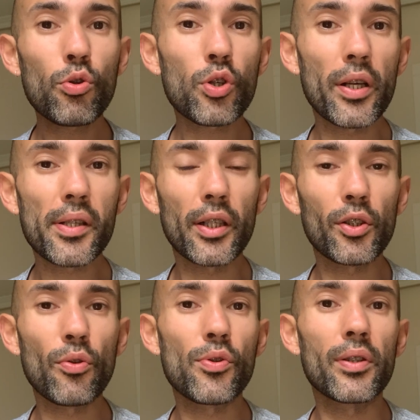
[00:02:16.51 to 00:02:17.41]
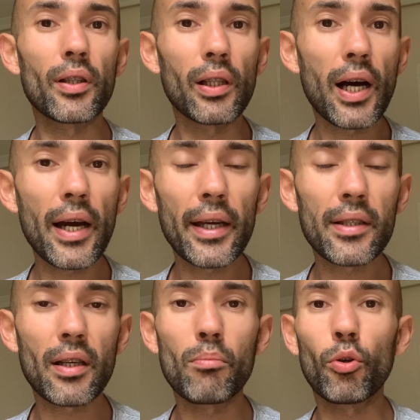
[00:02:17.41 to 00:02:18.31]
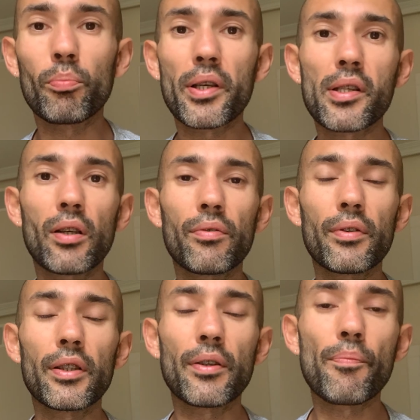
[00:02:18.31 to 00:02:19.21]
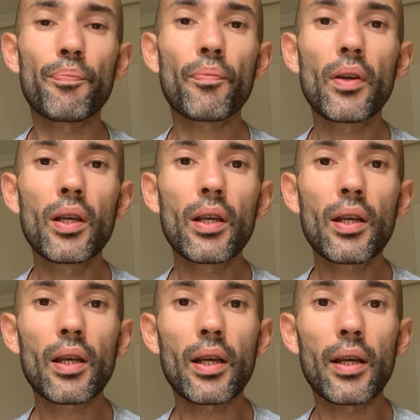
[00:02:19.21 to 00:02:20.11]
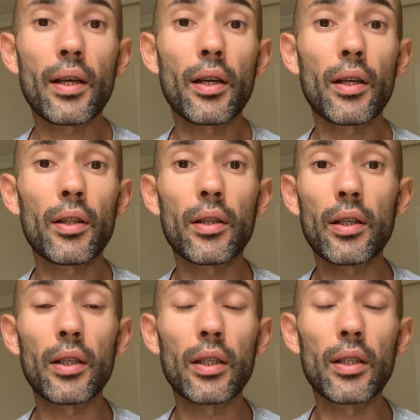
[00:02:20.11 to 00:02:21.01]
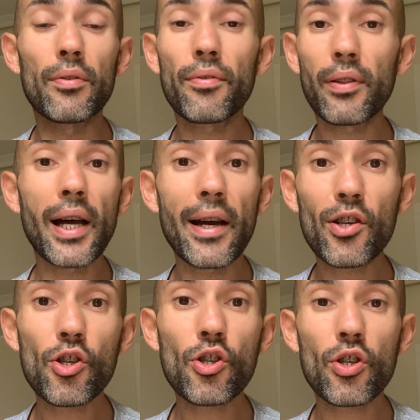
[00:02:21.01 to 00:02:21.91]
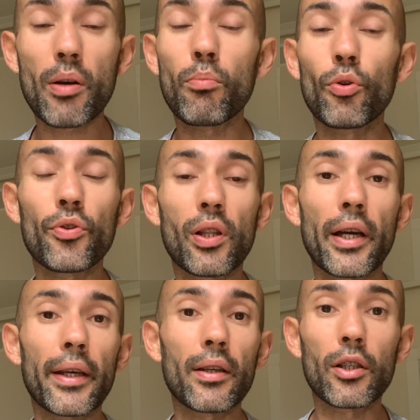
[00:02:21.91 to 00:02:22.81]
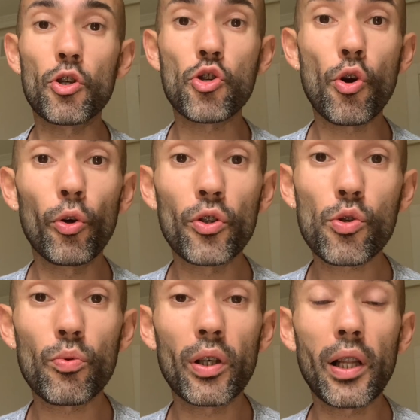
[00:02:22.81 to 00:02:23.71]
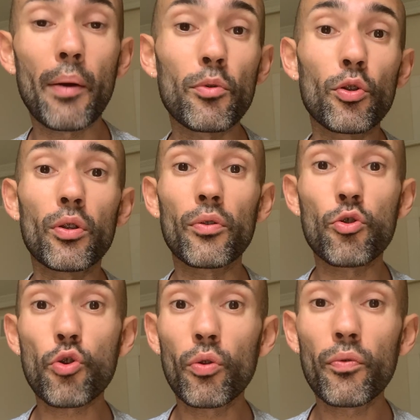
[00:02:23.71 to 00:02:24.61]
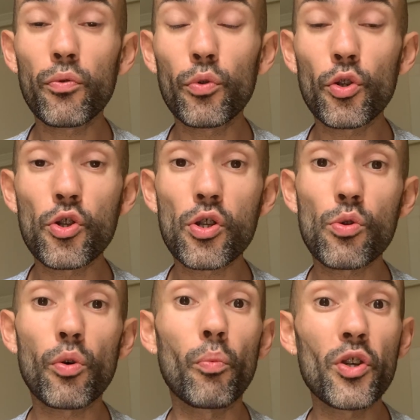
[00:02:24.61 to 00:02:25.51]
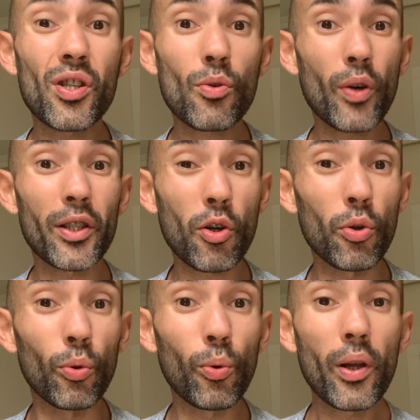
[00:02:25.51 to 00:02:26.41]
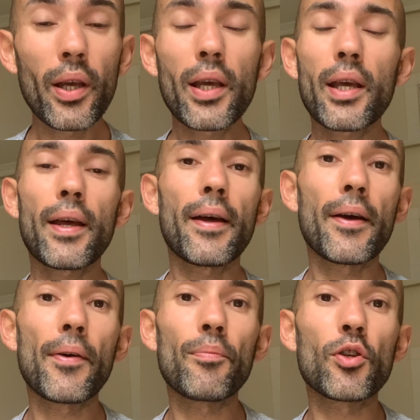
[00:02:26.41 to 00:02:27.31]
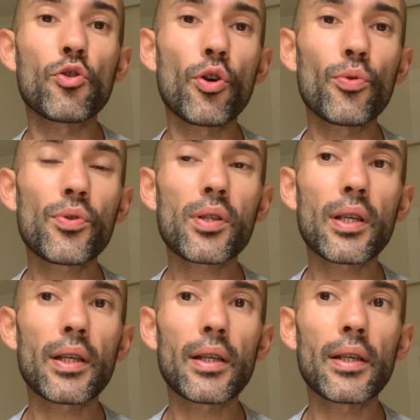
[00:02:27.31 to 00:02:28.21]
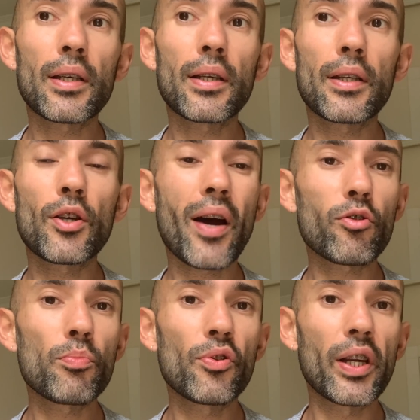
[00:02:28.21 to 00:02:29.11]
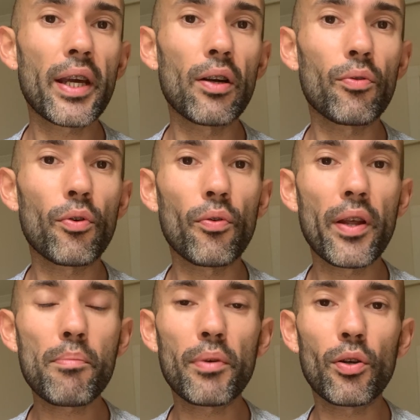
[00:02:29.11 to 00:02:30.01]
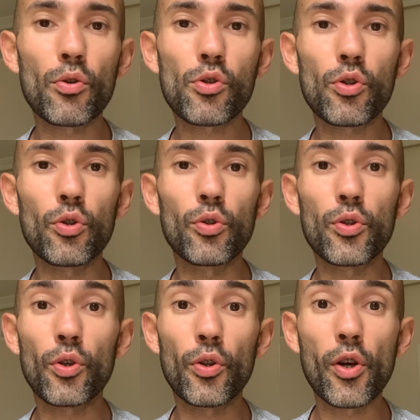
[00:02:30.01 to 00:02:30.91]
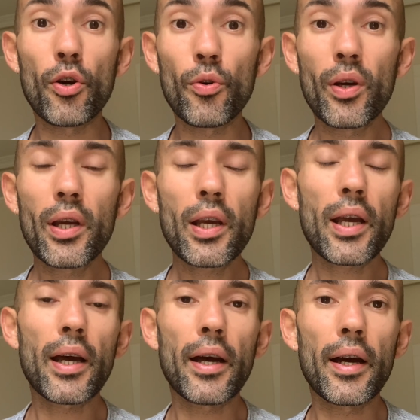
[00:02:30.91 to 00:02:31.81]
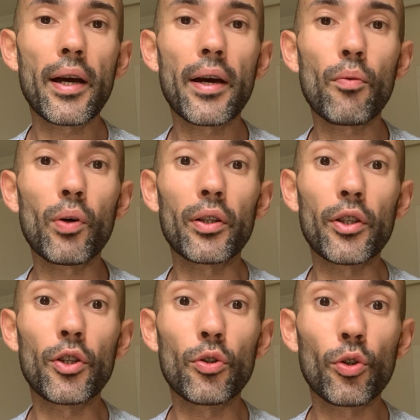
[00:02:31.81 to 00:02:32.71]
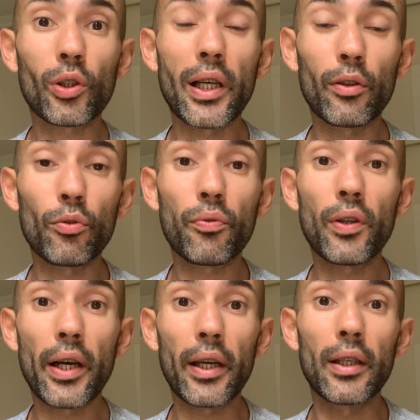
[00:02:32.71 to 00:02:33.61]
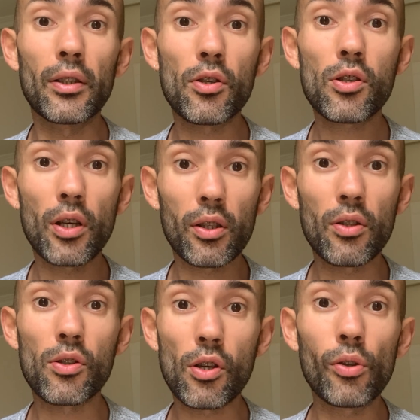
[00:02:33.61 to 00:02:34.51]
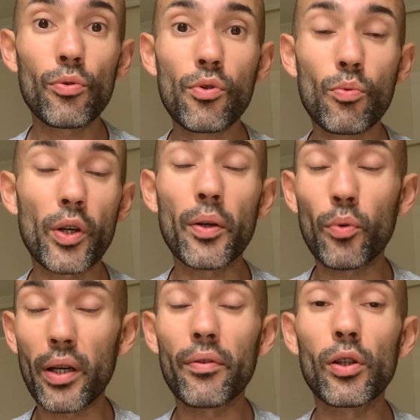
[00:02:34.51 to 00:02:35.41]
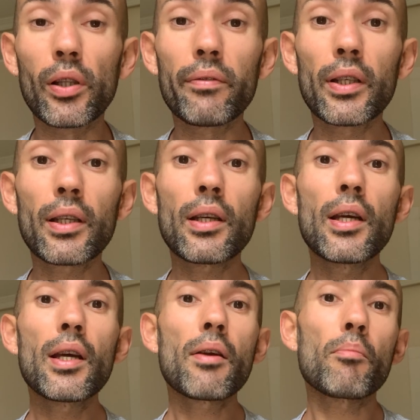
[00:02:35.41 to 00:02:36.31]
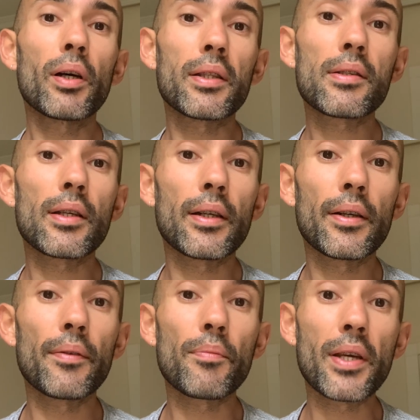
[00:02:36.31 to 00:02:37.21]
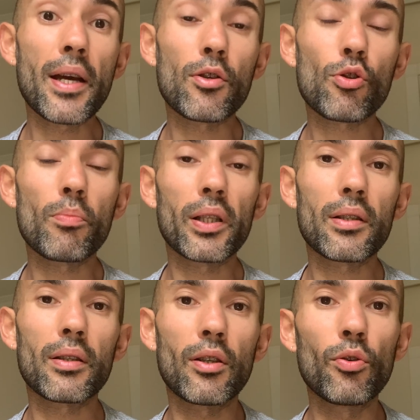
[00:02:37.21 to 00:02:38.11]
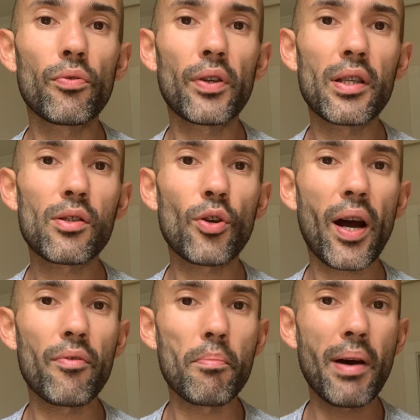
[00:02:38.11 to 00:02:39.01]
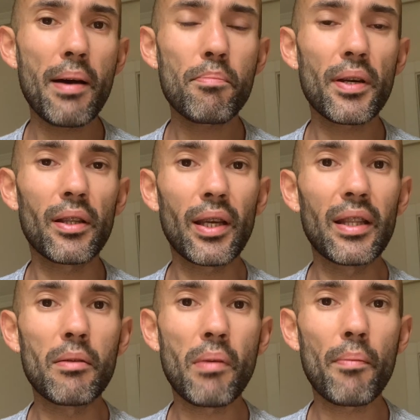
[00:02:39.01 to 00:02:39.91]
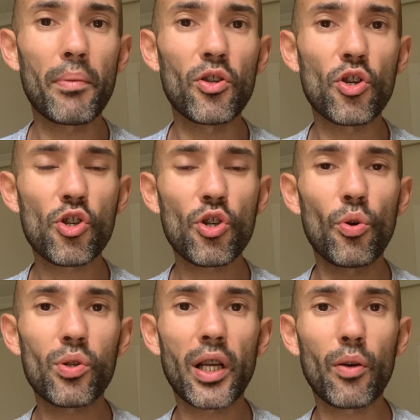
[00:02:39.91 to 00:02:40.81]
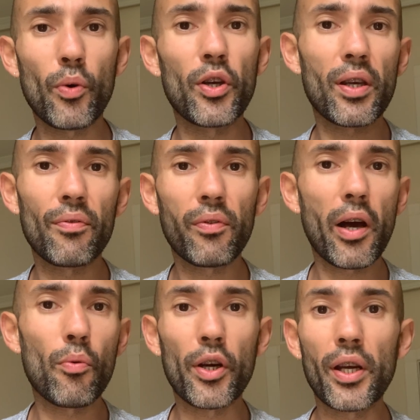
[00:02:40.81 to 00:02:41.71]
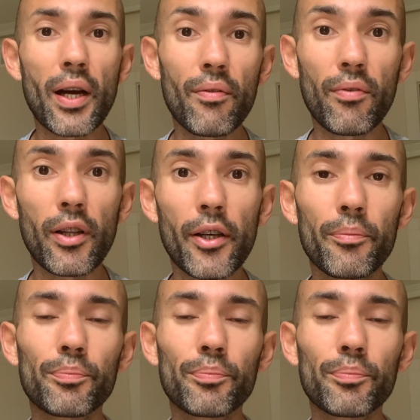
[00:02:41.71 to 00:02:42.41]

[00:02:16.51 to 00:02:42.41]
So I started using the light. I bought myself the flash. I bought like a drone as well. I'm doing the drone footages as well, which is quite cool. The drones, you have to be really careful of them because you don't know, well, you're not allowed to fly in certain zones wherever you're living. But yeah, so but the good thing is you have a map, and in the map it just shows like where you can fly, where you can't fly.